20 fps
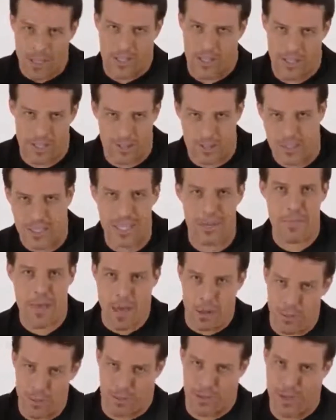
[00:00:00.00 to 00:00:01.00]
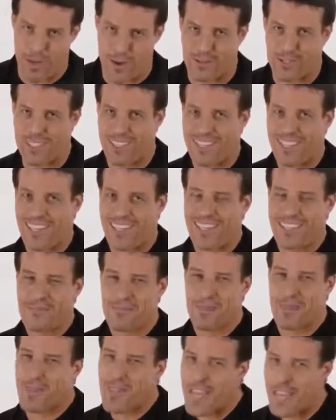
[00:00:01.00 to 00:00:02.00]
time watching this little email with you.
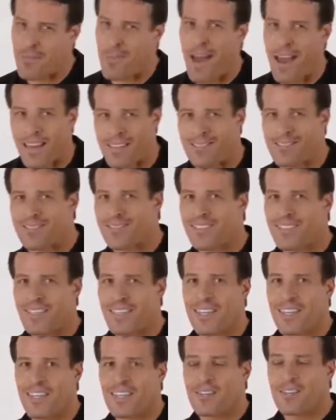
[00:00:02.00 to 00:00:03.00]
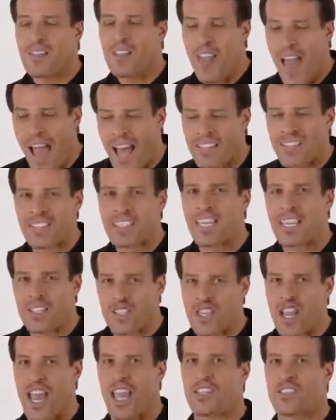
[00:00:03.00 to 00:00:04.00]
But think about it.
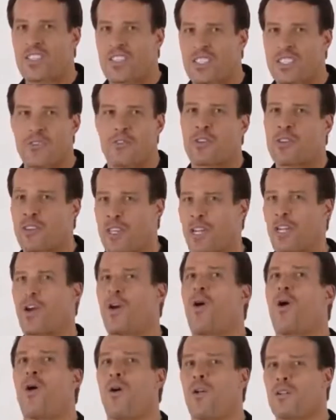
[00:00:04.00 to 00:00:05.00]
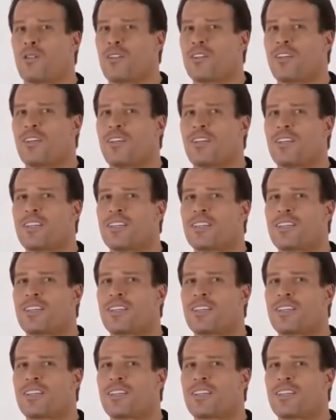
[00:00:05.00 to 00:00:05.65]
Lasting change is different than a goal.